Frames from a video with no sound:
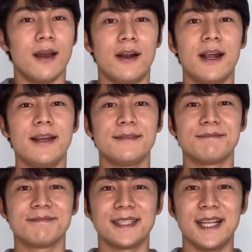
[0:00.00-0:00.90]
All
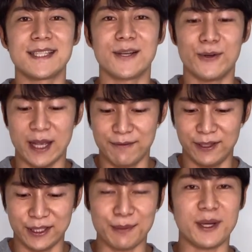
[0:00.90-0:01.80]
right, let's go have a
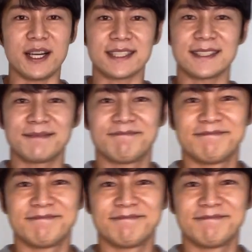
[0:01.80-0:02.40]
look at the box.